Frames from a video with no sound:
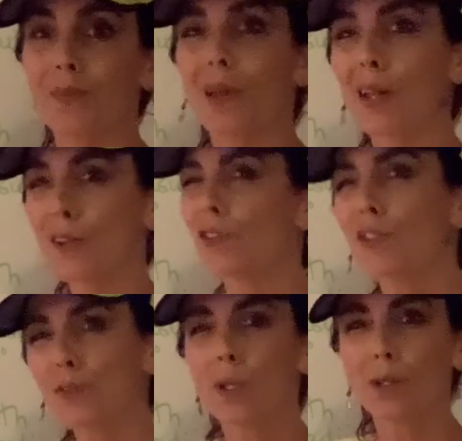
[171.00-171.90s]
And it's
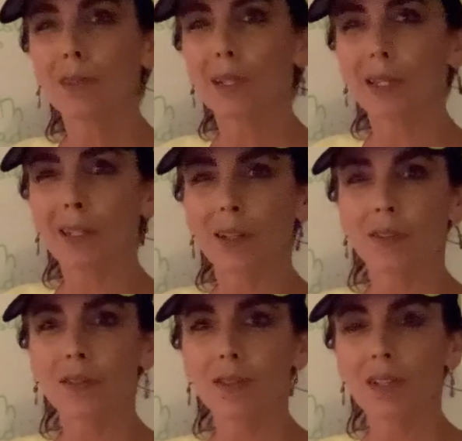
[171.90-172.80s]
just what you think it
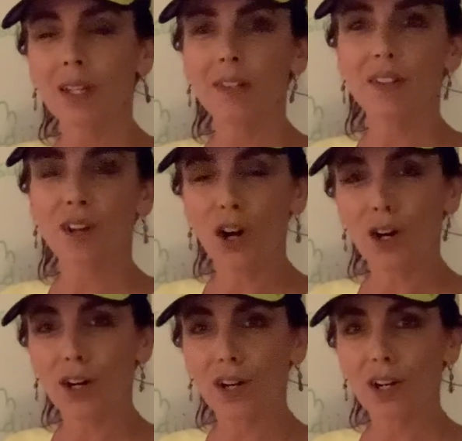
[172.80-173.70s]
is. It's an
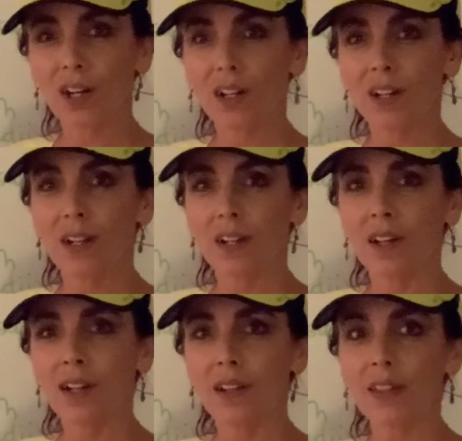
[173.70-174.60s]
arc
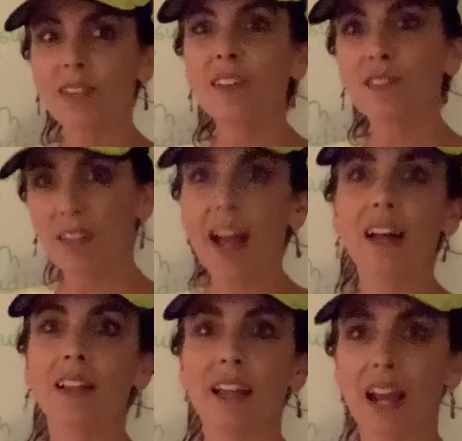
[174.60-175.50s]
that's
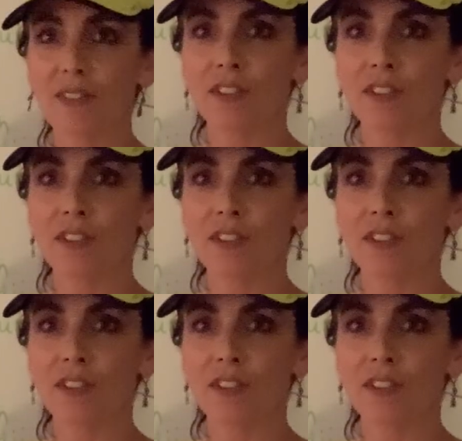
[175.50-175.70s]
exactly half the